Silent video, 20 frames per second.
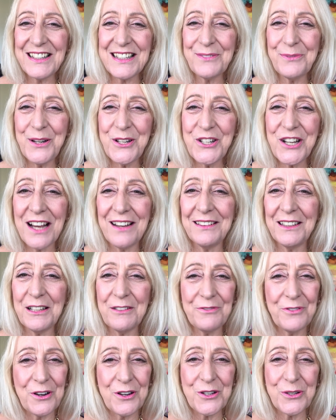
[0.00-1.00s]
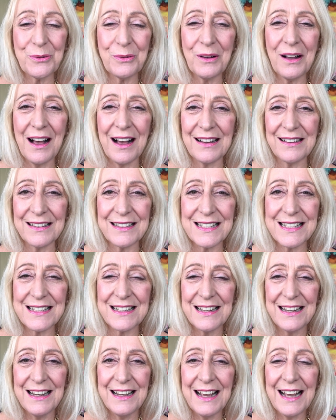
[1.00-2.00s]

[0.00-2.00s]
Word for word: just reach out and give virtual hugs.